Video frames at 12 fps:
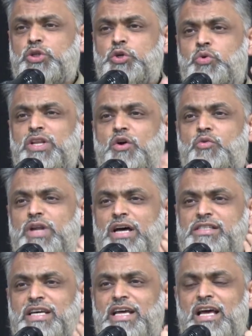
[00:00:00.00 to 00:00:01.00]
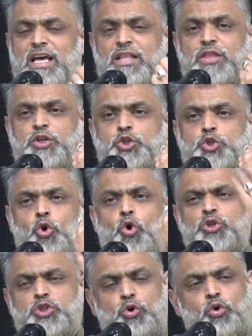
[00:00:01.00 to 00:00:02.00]
You were known as the
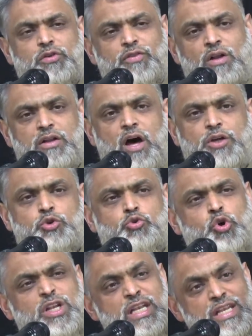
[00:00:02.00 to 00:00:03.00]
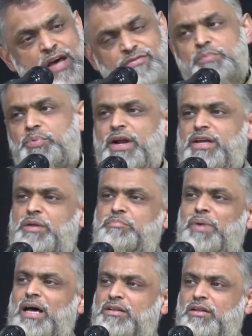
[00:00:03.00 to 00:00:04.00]
drawn sword of Allah. You could never break in
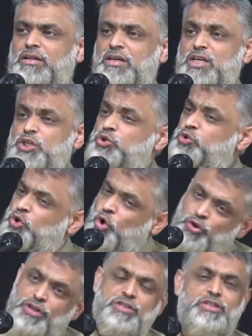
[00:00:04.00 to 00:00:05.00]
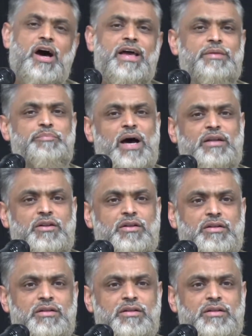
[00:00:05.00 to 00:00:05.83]
battle. You couldn't die in battle.